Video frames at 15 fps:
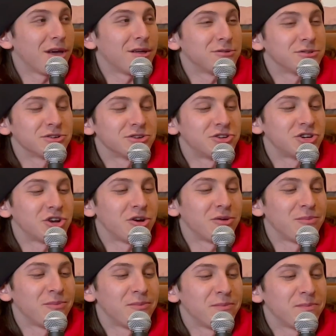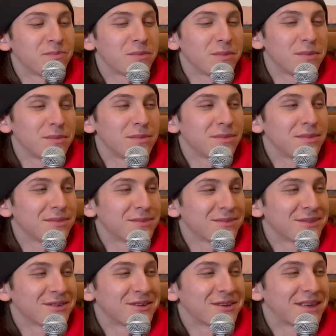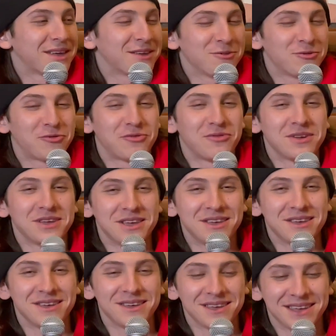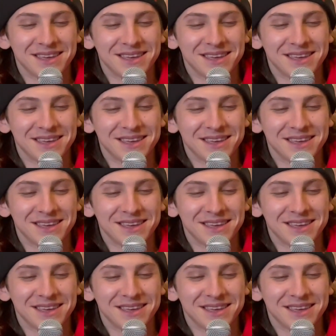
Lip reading: that was a good show. Can you eat?